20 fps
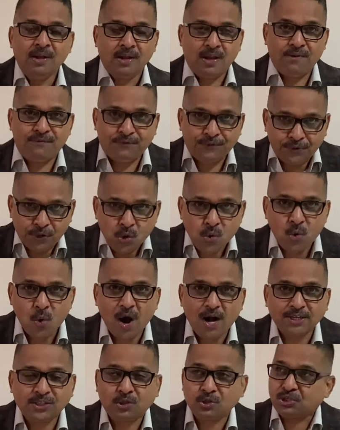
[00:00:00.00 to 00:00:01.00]
If you
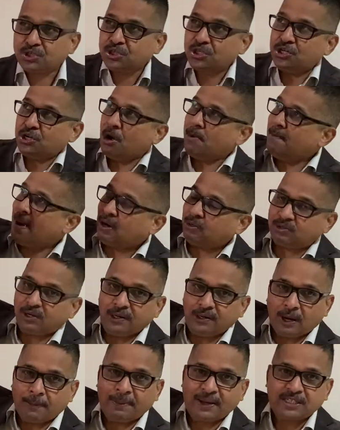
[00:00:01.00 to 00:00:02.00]
want to see your
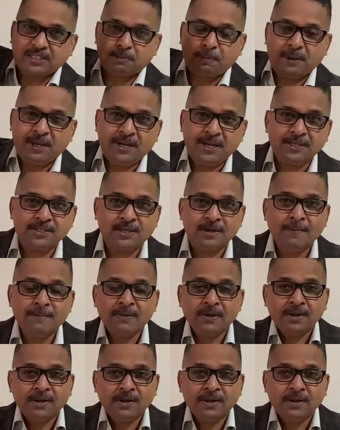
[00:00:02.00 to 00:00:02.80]
mountaintop experience,